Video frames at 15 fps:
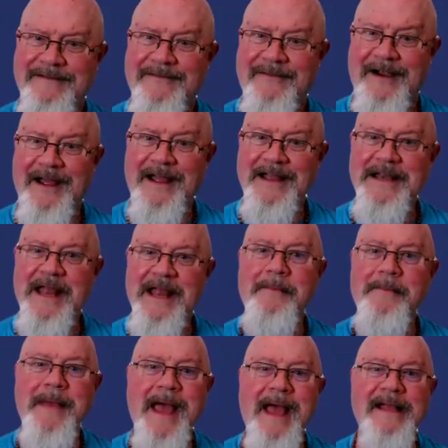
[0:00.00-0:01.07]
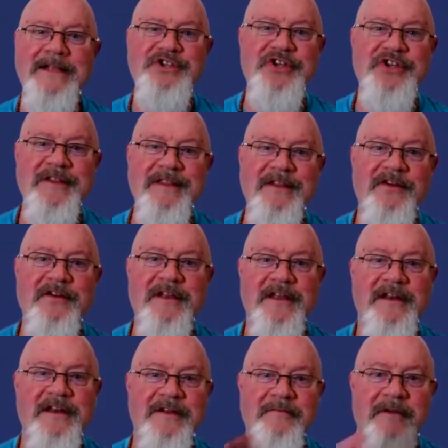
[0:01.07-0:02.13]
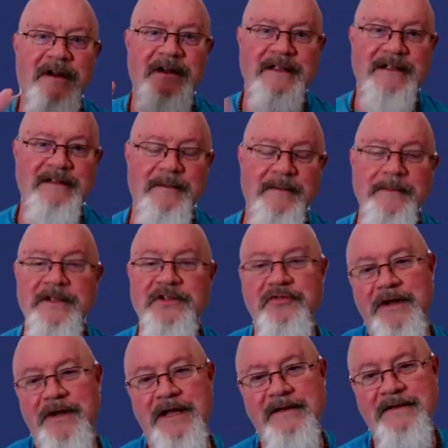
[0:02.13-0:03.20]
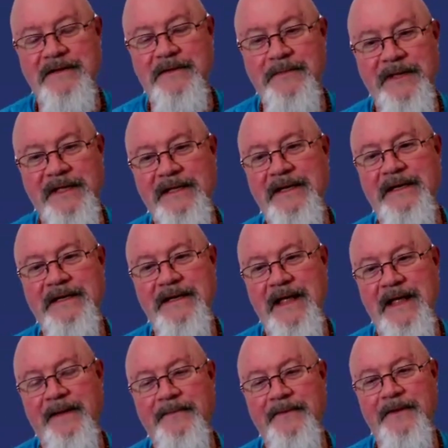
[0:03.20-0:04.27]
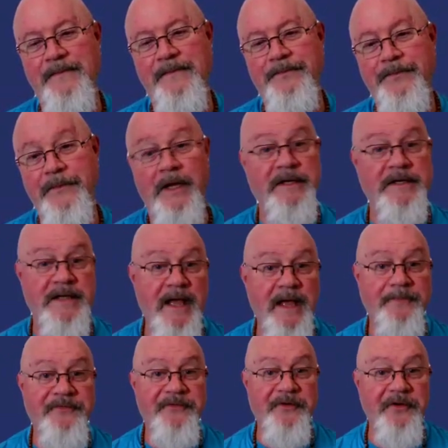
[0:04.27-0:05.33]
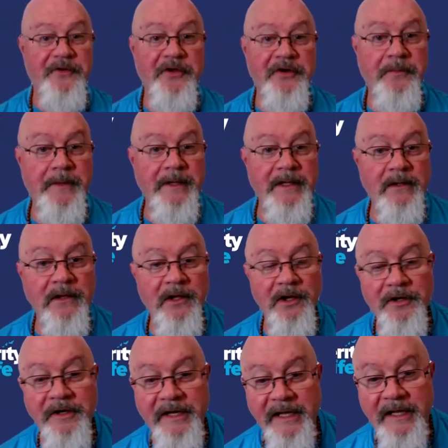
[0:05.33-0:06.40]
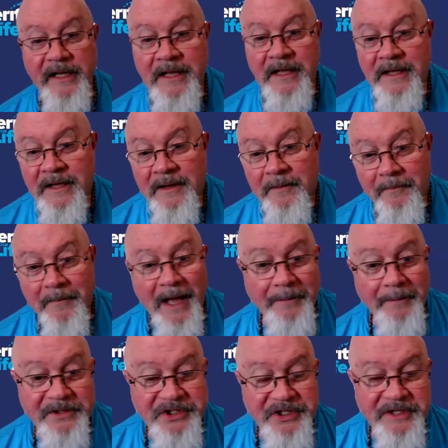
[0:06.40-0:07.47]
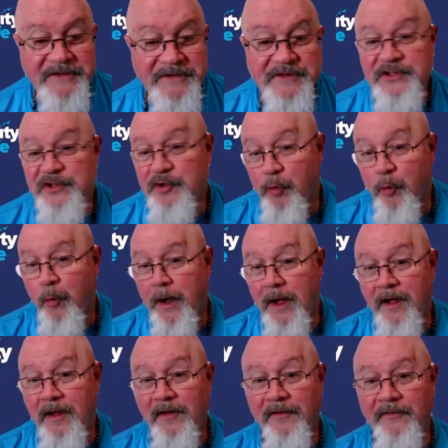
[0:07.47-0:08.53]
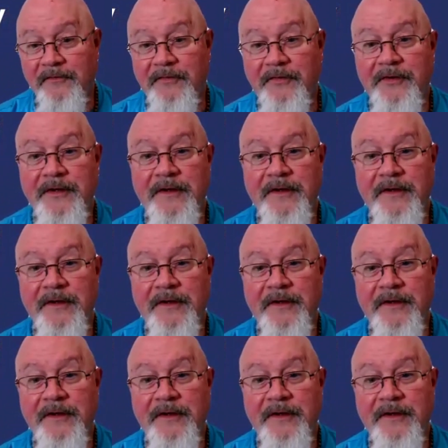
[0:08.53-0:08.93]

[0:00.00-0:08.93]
Right? Now imagine they're getting ready to be trained to be an adept. Adepts are going to be learning Babaji's 12